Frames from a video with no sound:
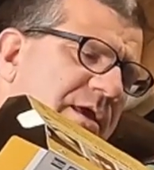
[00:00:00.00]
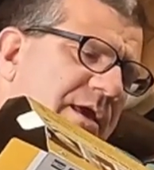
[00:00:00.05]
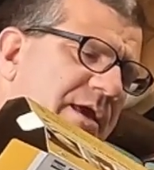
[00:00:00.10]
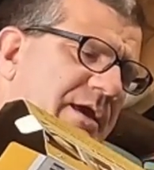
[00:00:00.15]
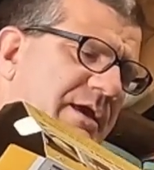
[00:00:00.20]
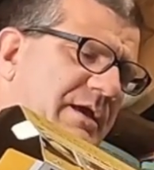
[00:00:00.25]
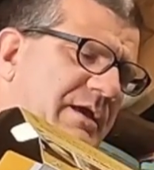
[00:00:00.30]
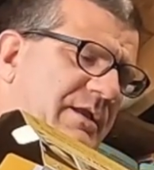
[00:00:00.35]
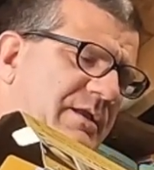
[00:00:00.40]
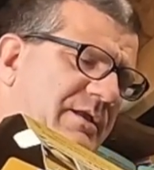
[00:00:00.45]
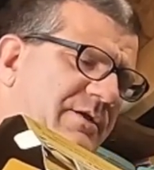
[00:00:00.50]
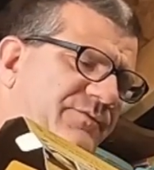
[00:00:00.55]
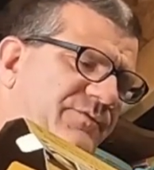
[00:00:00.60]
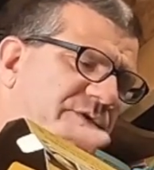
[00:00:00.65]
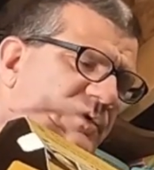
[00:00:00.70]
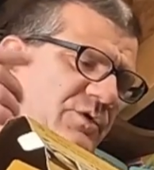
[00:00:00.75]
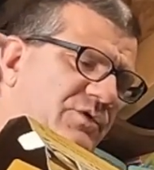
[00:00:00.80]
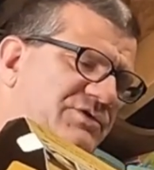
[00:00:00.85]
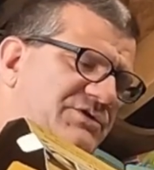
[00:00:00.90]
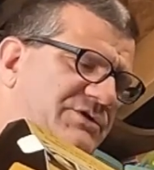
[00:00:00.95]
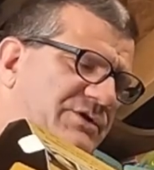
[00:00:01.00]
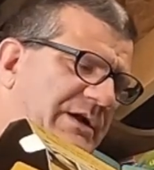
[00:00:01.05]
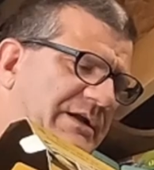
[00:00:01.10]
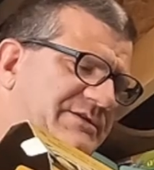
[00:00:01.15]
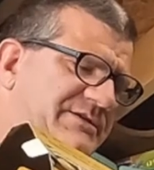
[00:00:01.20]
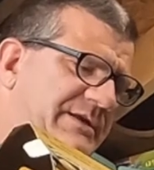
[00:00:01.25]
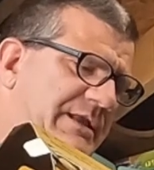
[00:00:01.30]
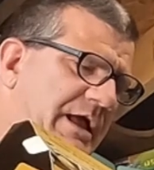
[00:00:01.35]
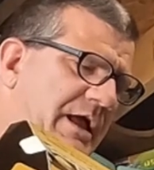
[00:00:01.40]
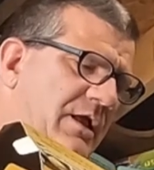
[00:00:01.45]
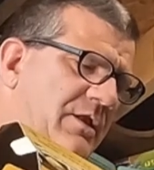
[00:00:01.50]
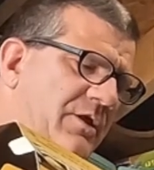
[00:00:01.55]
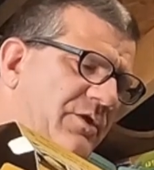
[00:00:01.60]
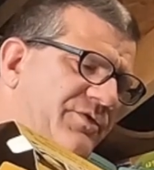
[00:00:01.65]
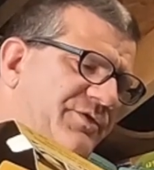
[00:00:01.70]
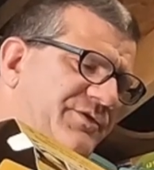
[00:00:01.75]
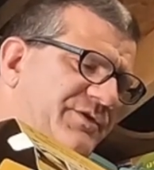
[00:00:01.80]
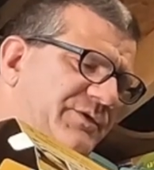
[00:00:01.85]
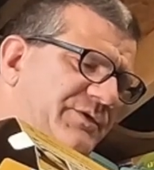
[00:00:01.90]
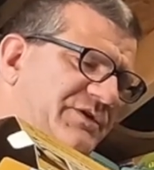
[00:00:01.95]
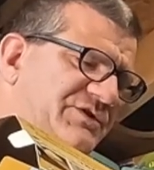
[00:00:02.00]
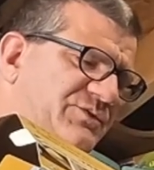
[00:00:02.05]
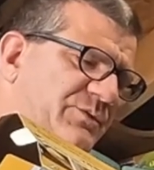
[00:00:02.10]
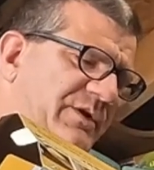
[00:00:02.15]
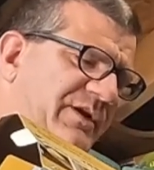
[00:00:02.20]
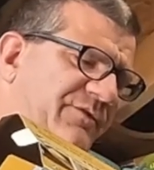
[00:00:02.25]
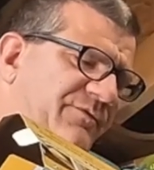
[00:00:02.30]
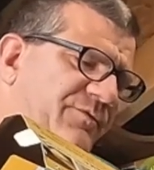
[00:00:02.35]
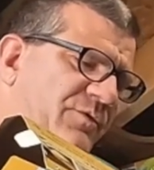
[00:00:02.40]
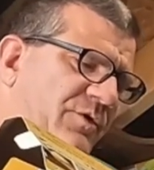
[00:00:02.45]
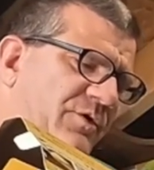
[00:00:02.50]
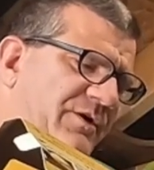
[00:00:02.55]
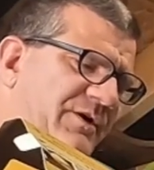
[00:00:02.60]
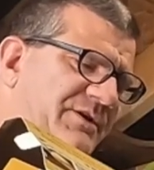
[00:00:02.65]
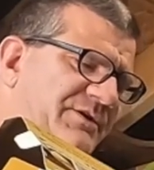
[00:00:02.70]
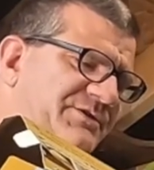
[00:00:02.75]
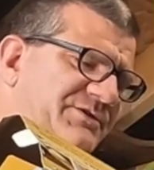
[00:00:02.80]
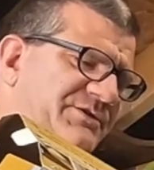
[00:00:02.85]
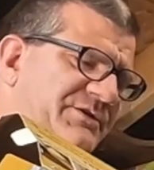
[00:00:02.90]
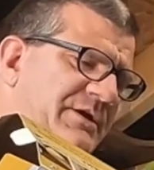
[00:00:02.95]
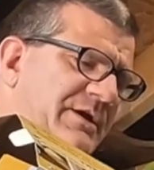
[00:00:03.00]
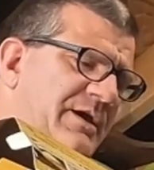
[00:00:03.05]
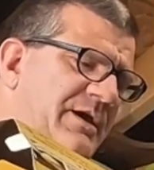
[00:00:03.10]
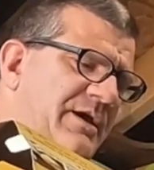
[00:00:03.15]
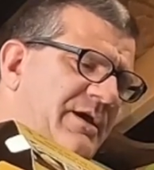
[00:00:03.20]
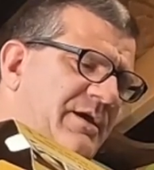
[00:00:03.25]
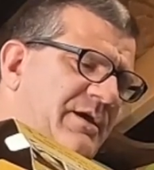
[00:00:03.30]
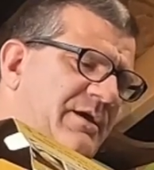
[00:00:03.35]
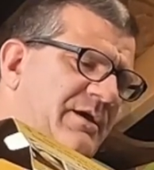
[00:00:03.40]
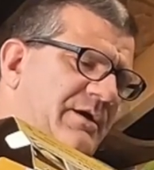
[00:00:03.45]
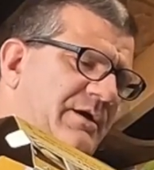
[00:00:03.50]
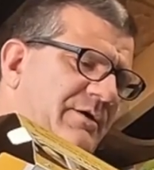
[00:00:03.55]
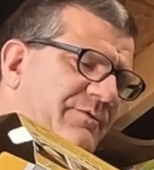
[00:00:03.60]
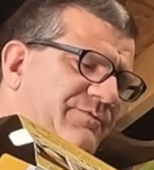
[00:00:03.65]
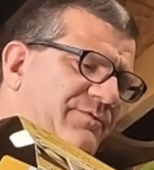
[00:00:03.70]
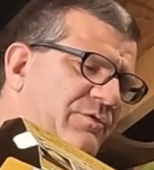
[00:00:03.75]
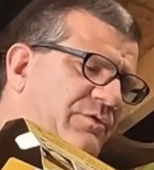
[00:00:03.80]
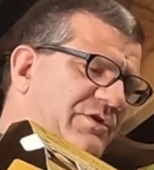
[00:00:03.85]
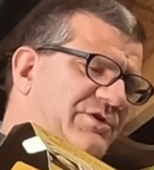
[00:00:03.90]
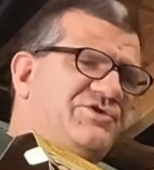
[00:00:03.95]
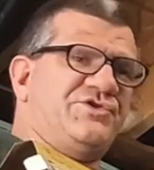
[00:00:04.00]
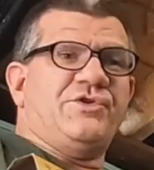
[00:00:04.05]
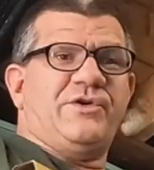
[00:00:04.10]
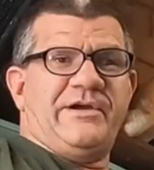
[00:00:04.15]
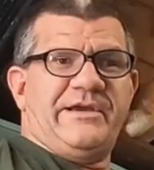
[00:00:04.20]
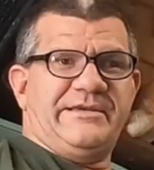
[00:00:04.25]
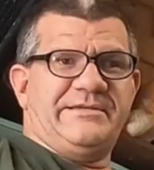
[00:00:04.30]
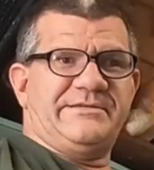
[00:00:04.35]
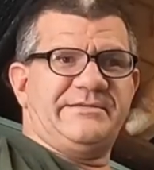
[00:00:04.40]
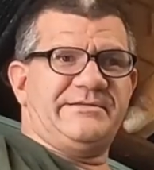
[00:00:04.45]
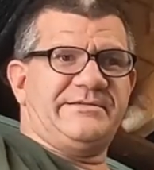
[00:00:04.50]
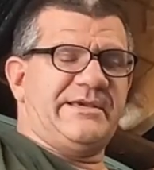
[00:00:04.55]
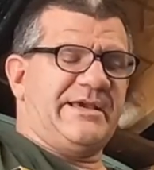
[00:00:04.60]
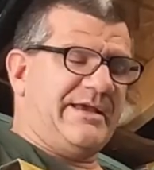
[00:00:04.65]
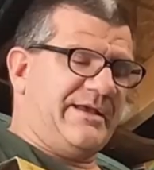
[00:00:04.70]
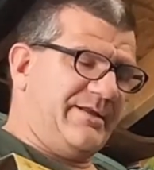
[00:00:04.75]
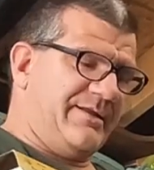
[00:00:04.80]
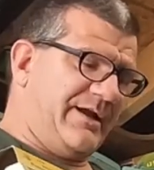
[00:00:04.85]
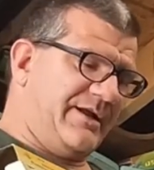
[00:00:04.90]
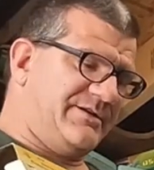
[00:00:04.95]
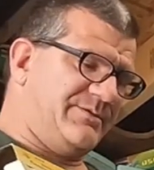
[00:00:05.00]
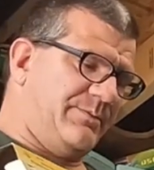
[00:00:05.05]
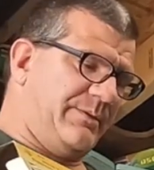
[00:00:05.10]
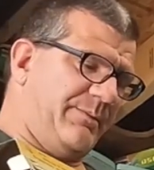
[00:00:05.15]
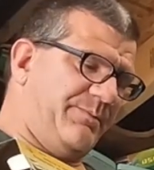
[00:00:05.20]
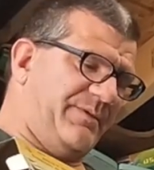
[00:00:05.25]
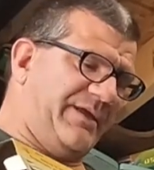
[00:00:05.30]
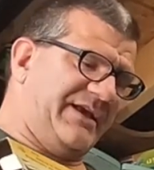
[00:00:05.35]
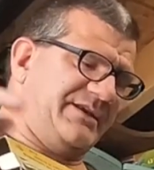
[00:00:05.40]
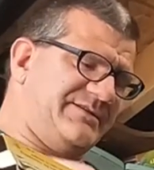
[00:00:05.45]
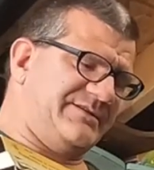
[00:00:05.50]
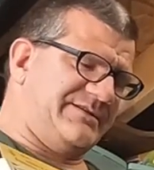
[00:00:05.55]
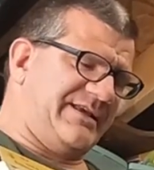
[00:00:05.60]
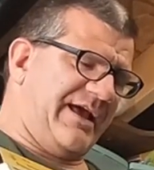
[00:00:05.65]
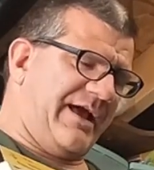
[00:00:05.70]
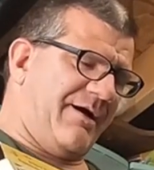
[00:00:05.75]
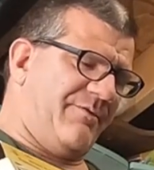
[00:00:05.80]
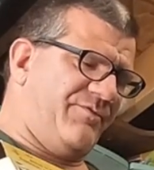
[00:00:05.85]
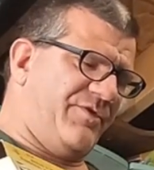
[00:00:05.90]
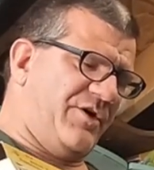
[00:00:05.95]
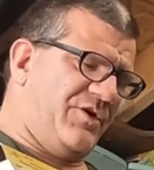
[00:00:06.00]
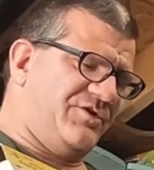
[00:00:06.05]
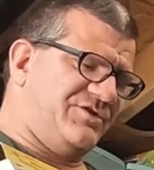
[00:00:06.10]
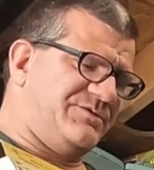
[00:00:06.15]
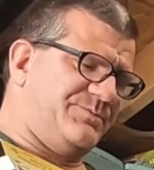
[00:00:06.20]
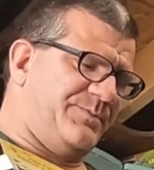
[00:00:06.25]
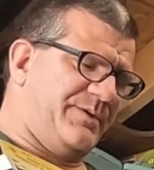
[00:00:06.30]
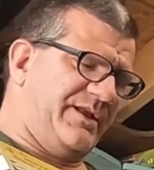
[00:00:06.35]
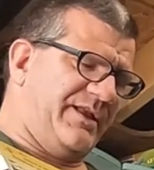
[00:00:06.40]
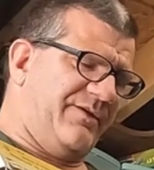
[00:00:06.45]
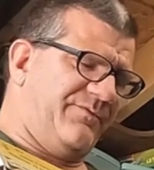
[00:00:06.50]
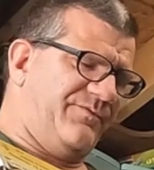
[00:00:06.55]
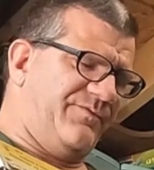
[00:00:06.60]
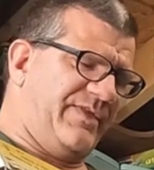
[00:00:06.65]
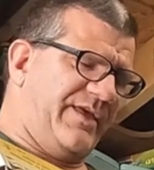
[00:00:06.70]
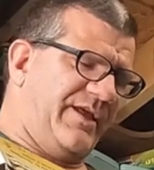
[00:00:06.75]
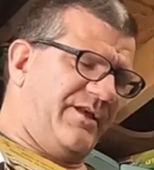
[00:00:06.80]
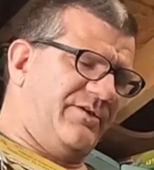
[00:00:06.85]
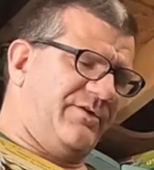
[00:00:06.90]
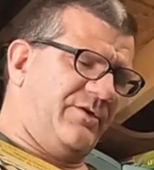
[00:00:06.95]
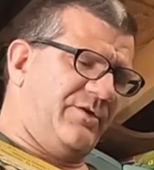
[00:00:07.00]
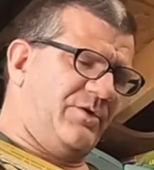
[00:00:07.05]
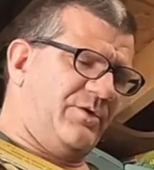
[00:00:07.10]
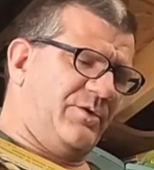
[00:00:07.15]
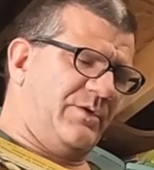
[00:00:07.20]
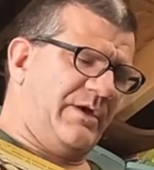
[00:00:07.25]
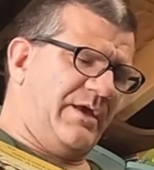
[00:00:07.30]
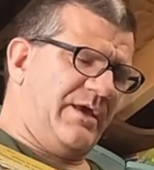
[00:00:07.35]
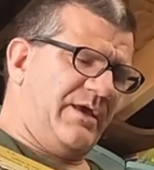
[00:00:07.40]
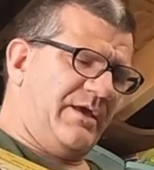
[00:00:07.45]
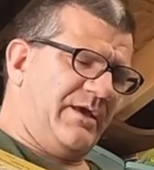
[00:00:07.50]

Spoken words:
and if you stretch it out to the 24-inch floor joists, not too many places have those, but if they do,